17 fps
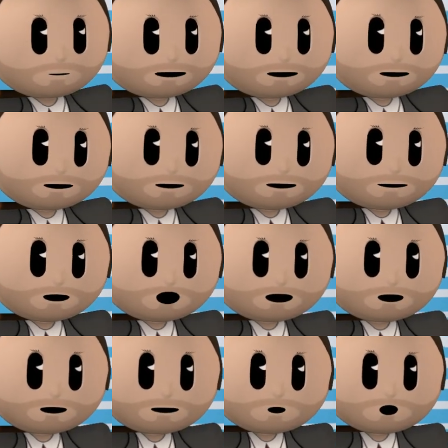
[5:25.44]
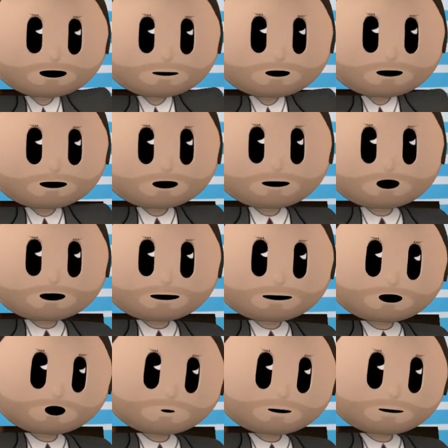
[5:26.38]
To take on a problem that
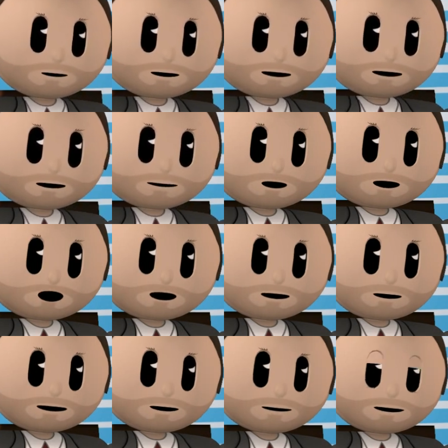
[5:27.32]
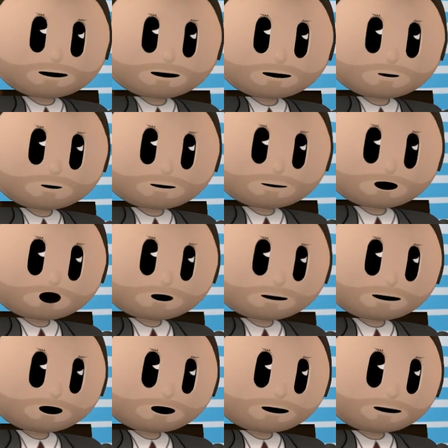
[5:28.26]
when you really think about it could be
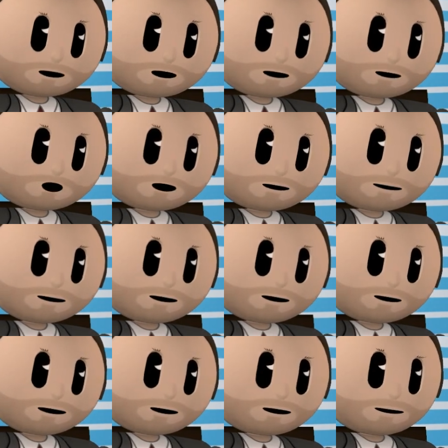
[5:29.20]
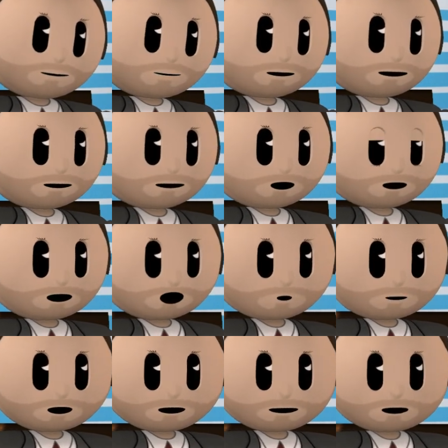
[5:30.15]
resolved with them doing many things to be a
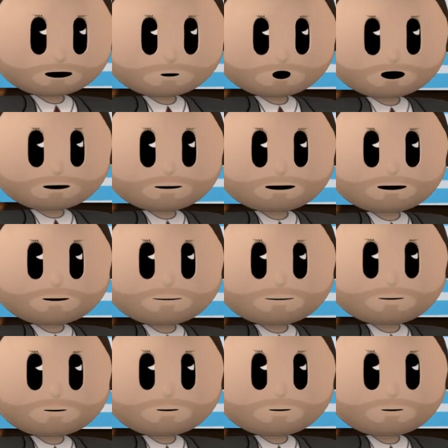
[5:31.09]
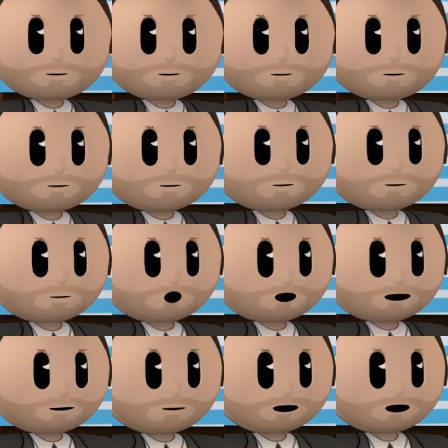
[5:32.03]
part of the process.
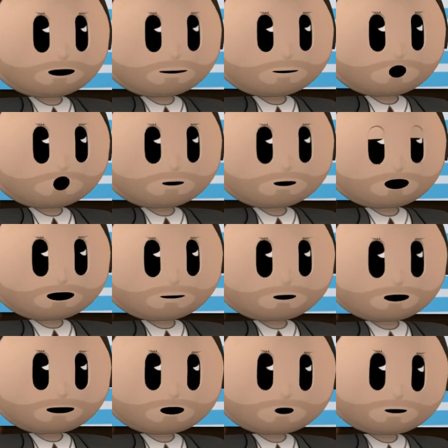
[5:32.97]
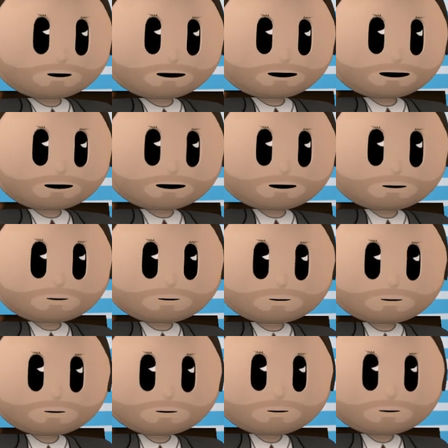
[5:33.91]
Well, that's all I have for today.
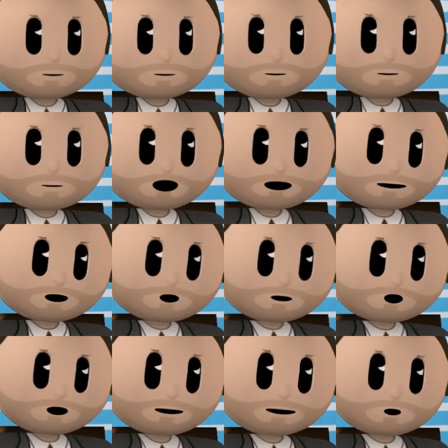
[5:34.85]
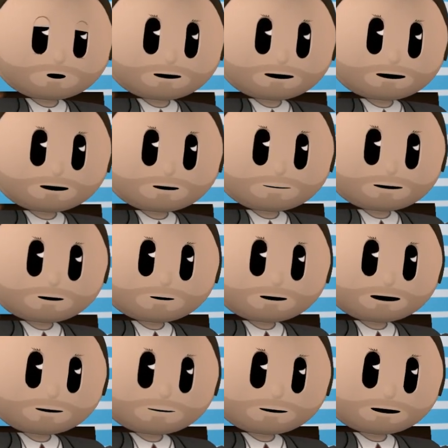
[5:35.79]
I do hope your day is
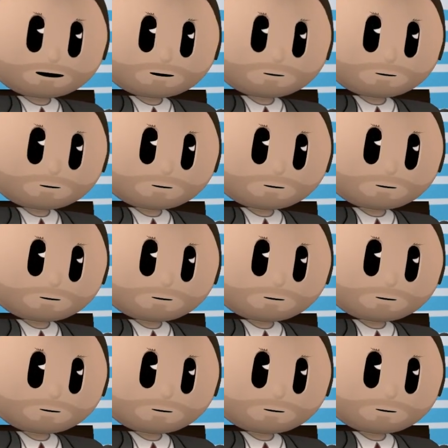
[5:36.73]
blessed.